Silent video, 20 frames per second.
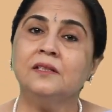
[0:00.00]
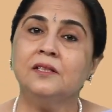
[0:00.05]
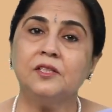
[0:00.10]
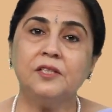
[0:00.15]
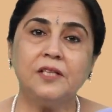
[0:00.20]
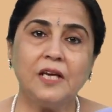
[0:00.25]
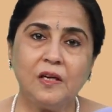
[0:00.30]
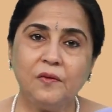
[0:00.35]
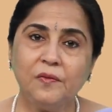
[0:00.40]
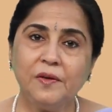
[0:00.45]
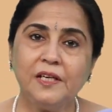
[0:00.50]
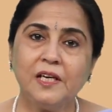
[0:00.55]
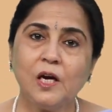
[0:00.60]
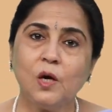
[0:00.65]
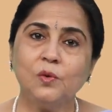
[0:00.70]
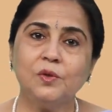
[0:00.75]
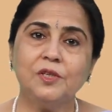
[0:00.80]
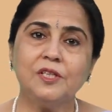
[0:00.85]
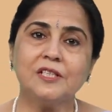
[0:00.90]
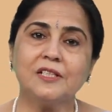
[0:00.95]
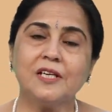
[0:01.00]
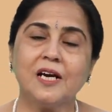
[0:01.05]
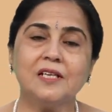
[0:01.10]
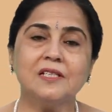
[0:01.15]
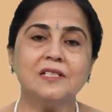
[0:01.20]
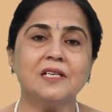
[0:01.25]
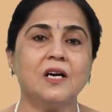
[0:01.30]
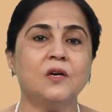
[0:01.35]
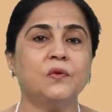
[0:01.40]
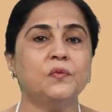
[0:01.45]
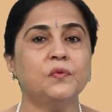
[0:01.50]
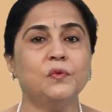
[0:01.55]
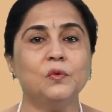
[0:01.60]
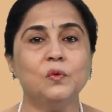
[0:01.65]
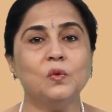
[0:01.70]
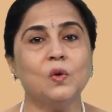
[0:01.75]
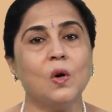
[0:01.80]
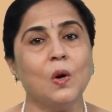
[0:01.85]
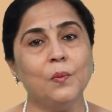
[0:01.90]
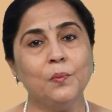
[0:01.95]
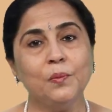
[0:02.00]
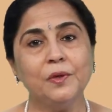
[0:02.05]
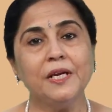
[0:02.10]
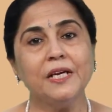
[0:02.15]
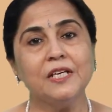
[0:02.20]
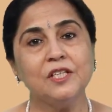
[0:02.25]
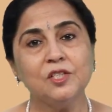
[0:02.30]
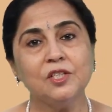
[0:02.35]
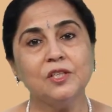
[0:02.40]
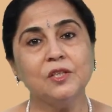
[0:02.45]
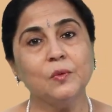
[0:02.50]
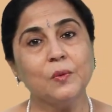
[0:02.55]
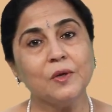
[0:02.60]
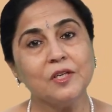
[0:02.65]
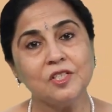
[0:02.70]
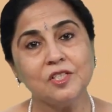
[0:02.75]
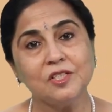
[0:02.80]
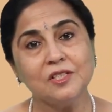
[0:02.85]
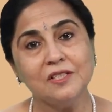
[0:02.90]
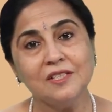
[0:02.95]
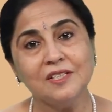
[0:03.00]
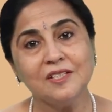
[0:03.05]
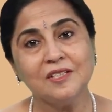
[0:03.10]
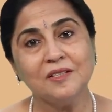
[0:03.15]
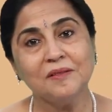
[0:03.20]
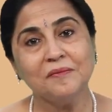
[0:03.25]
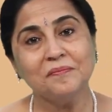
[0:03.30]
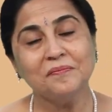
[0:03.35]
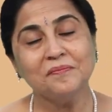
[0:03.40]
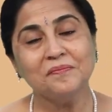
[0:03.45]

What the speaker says: Shall we now discuss a few comprehension questions?